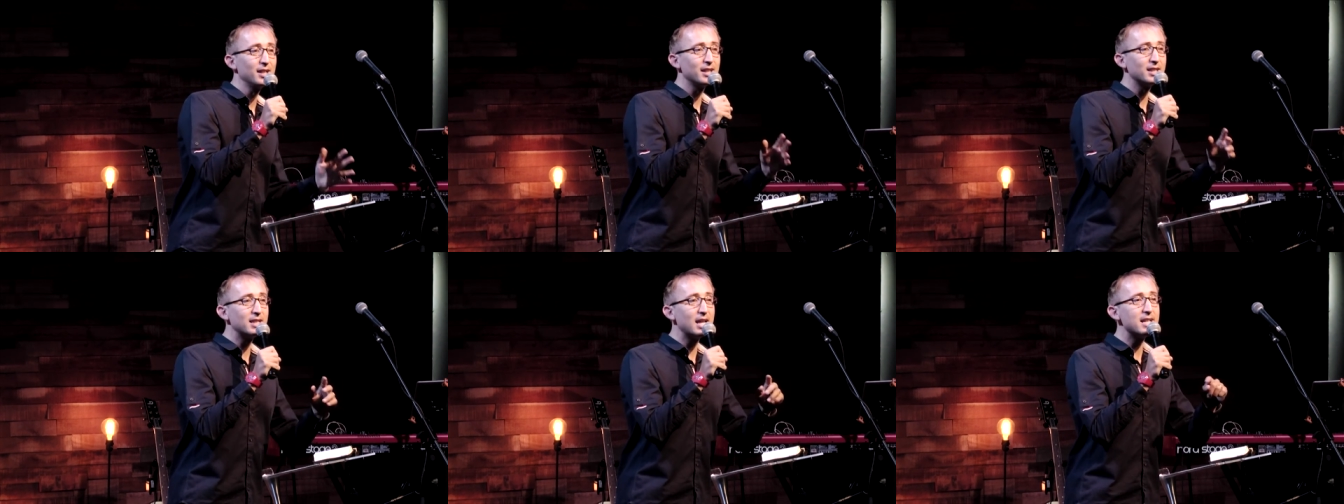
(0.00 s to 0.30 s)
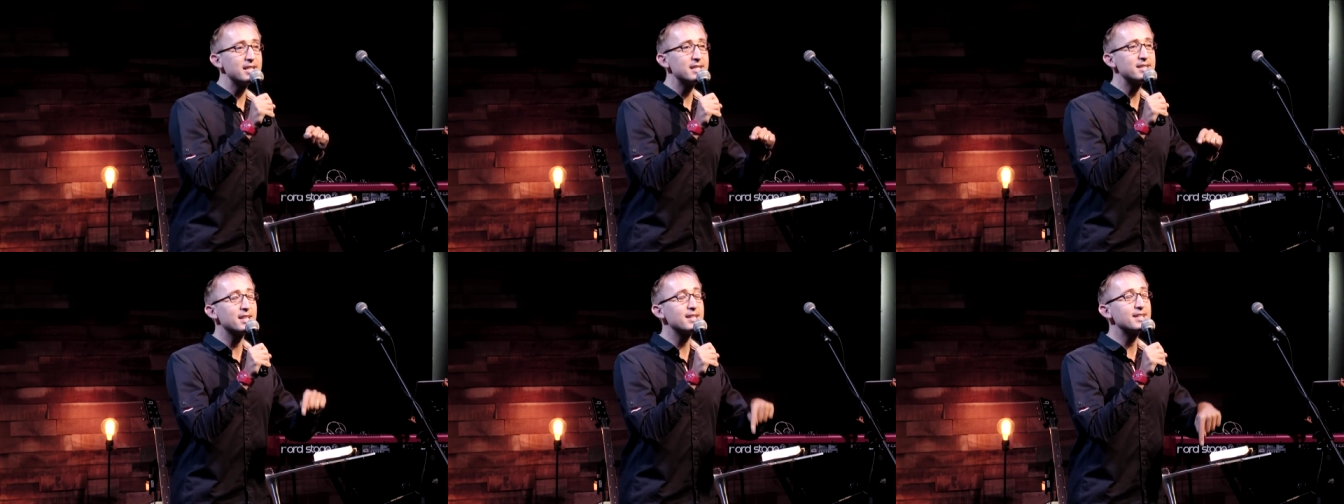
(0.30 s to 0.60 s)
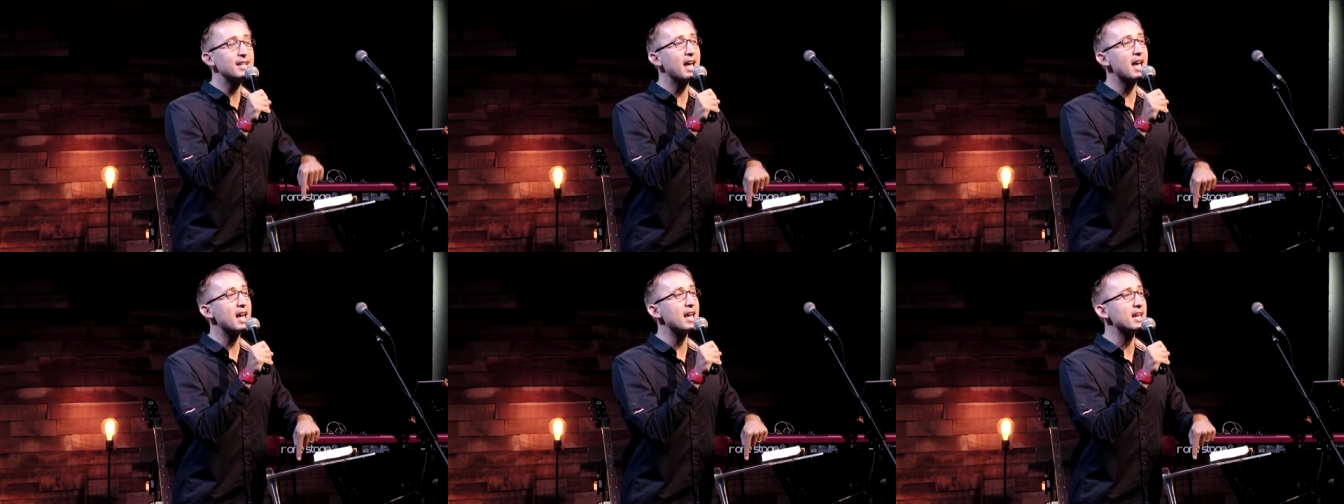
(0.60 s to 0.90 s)
Then
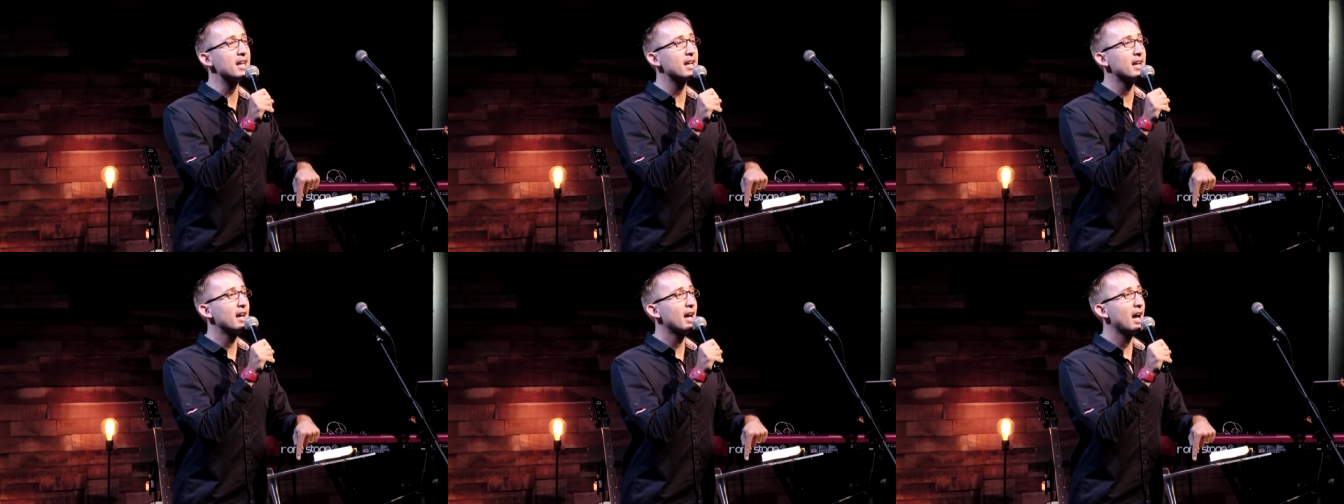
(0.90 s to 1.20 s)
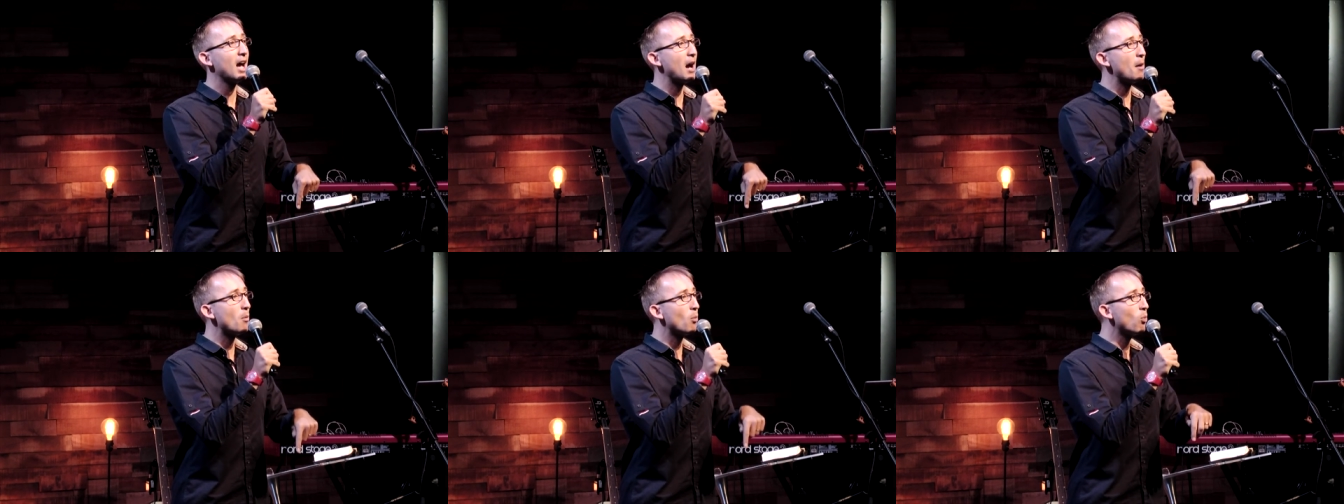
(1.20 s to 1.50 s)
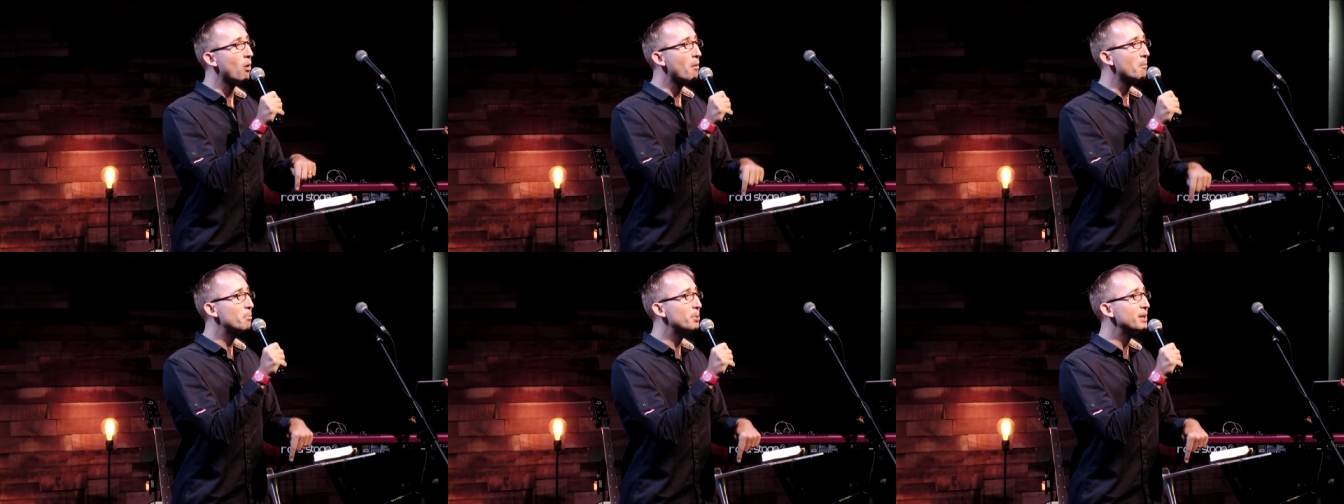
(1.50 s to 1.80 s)
today at
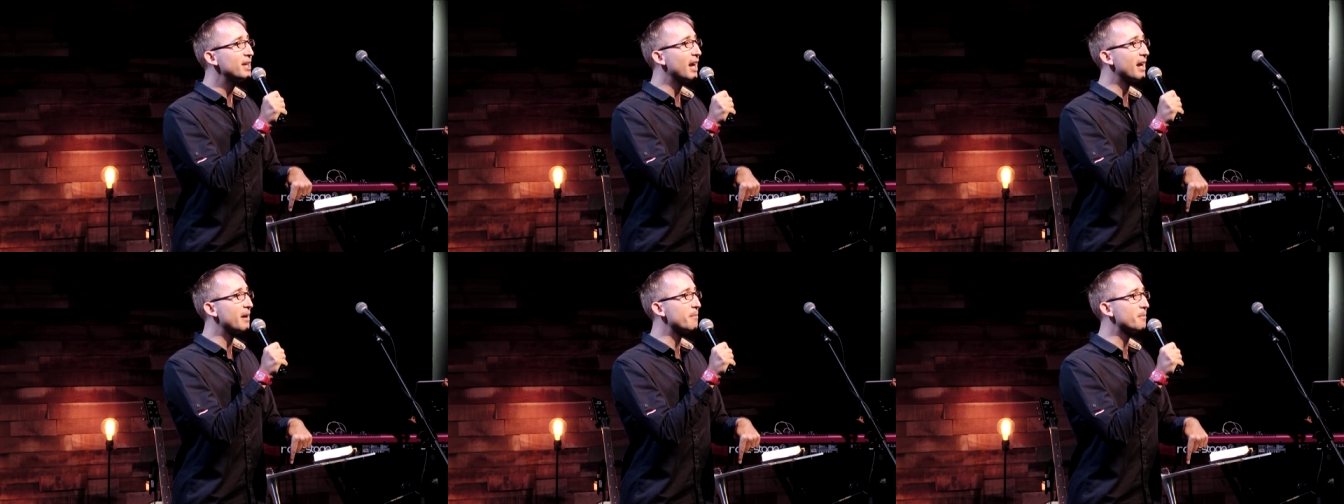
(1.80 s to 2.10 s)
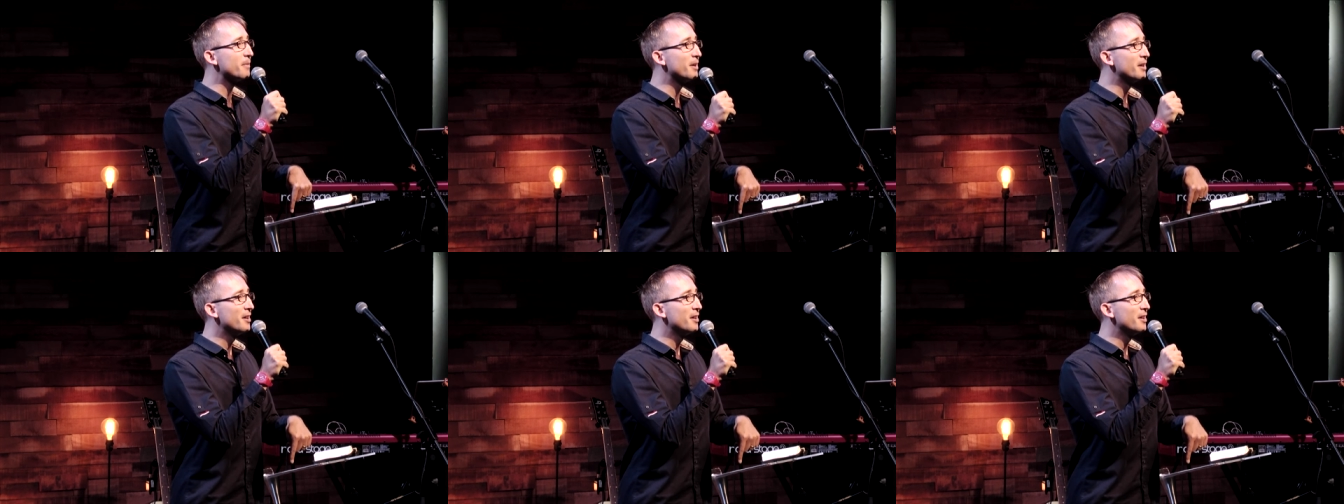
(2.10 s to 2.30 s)
1 p.m.